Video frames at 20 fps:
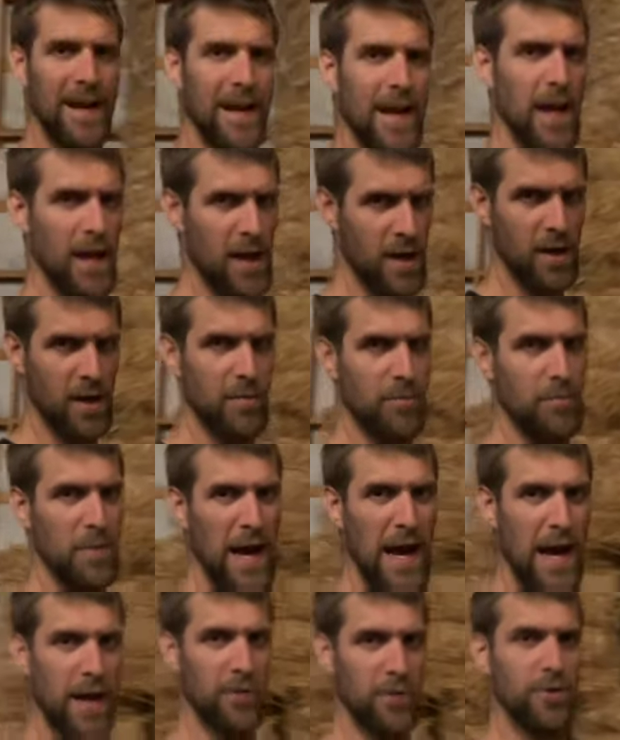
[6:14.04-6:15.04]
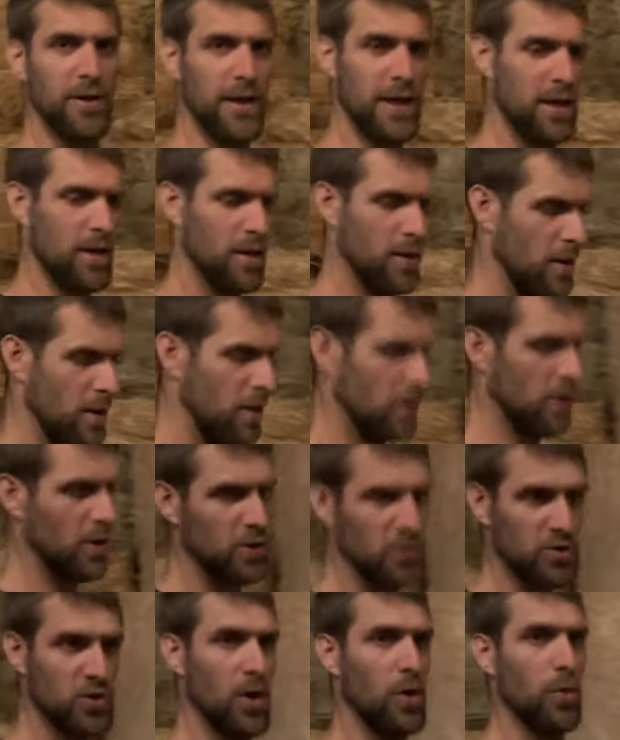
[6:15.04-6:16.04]
out of battery,
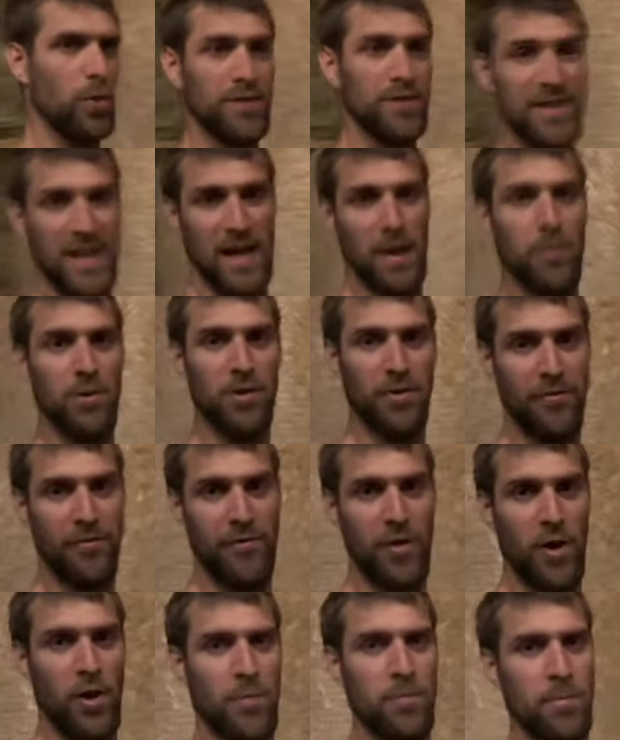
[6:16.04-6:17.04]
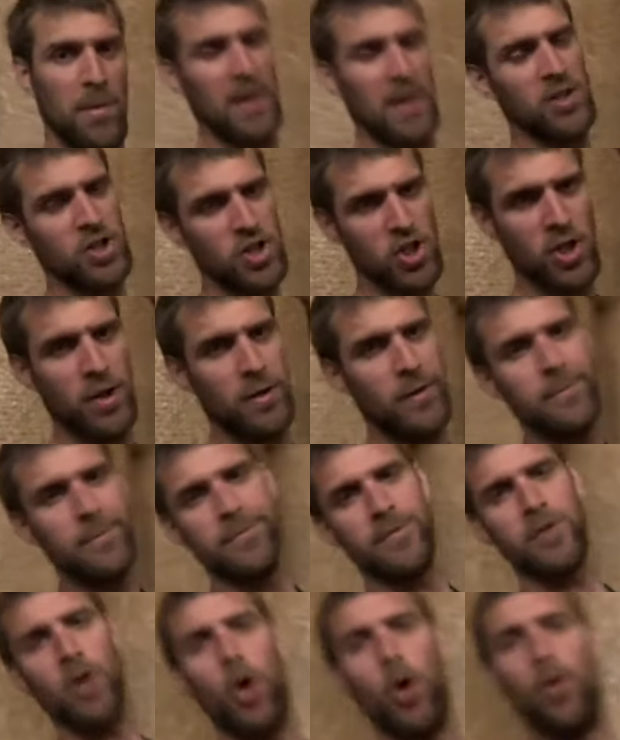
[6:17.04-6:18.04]
so I wasn't able to film much.
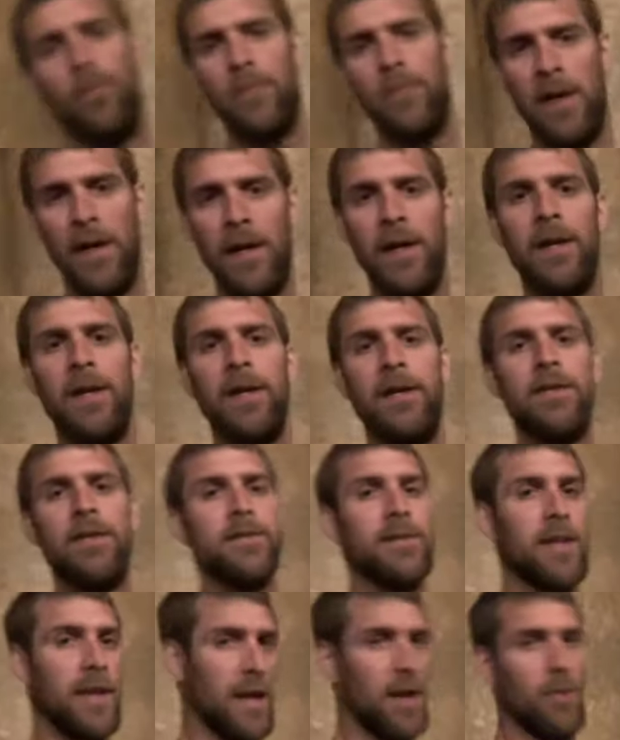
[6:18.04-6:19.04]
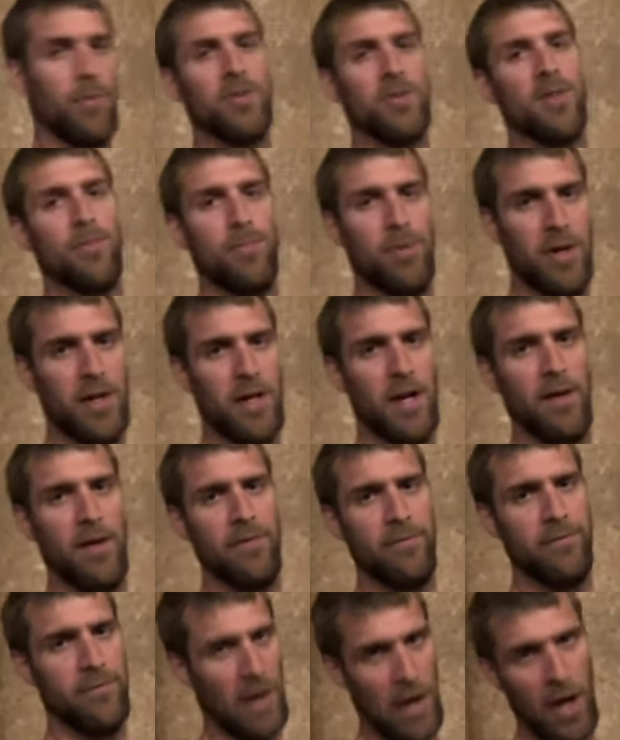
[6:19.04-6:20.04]
So today was a pretty
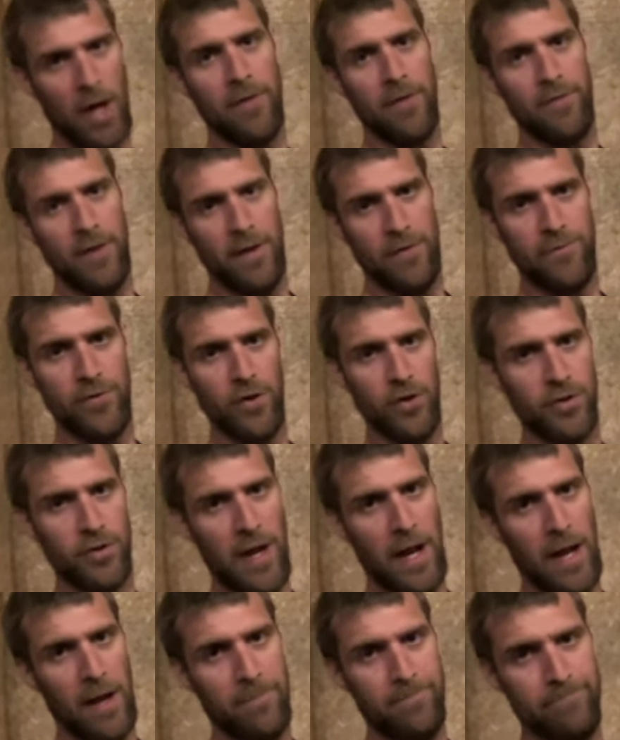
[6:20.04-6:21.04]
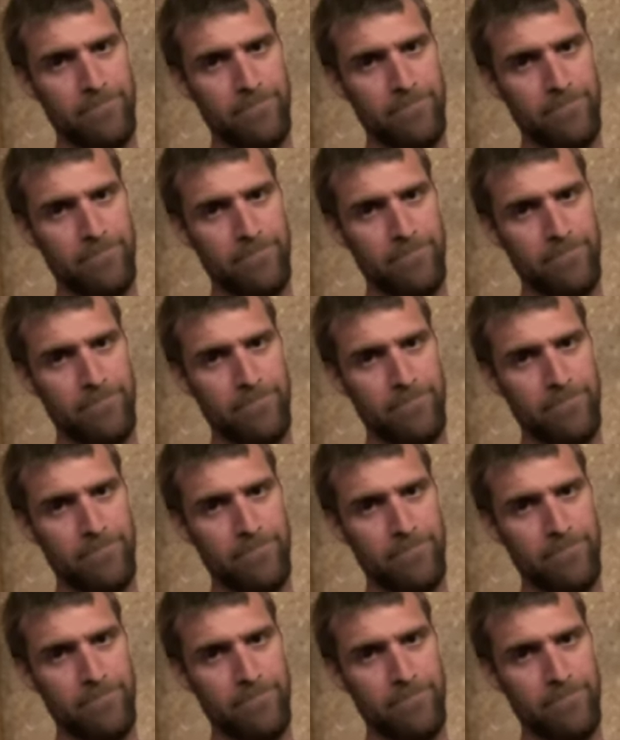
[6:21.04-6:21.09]
uneventful day.